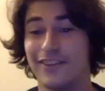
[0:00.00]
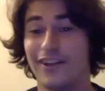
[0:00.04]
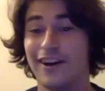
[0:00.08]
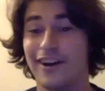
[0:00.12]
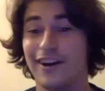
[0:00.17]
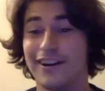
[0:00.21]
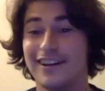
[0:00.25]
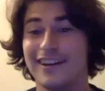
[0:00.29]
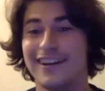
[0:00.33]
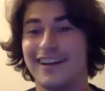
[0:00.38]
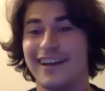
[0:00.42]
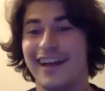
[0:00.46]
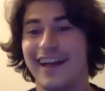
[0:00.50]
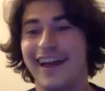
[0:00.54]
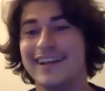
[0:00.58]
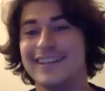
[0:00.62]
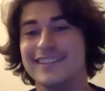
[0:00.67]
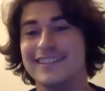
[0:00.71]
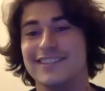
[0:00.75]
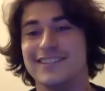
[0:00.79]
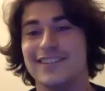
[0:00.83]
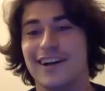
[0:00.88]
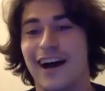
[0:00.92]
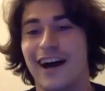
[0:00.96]
Mm-hmm. And
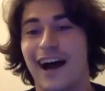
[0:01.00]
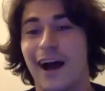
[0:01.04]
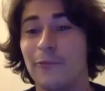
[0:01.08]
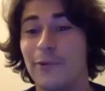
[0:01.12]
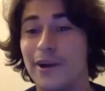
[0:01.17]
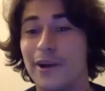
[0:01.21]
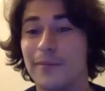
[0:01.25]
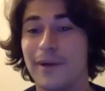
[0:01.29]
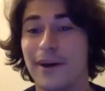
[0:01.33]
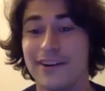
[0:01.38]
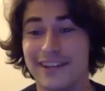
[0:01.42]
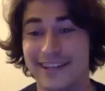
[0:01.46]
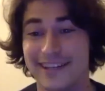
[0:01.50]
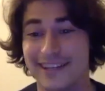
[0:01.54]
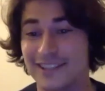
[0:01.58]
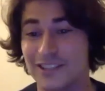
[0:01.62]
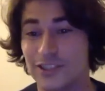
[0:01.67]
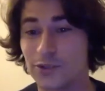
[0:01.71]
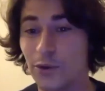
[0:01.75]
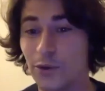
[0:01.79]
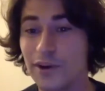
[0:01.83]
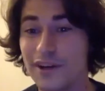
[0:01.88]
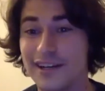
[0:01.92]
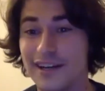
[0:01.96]
I read about like his
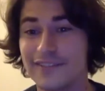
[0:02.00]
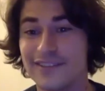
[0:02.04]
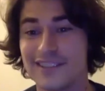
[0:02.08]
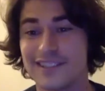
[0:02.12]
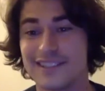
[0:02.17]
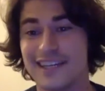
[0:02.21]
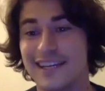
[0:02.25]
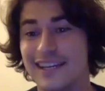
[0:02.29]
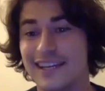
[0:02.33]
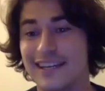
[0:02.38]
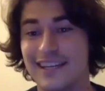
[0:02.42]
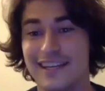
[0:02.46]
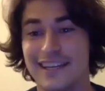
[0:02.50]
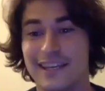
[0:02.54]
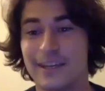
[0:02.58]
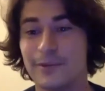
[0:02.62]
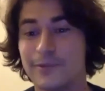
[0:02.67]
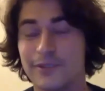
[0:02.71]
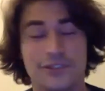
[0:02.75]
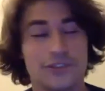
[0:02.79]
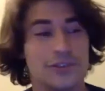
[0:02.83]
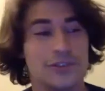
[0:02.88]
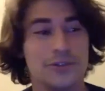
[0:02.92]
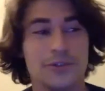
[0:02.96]
story and everything. And like, he was
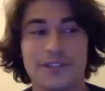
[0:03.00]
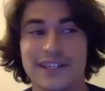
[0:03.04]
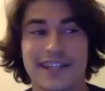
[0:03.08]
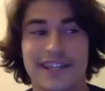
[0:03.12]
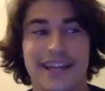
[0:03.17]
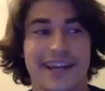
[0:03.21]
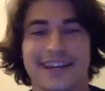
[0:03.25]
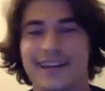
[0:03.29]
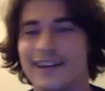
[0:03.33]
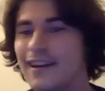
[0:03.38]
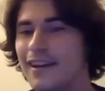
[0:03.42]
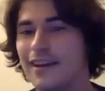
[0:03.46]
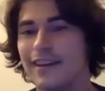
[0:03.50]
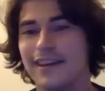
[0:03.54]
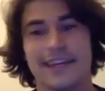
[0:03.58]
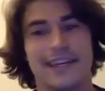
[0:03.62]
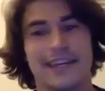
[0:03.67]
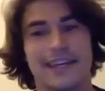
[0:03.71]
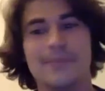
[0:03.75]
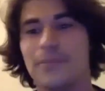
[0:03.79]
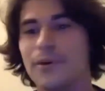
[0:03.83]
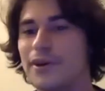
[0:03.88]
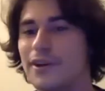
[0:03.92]
truly like he put in the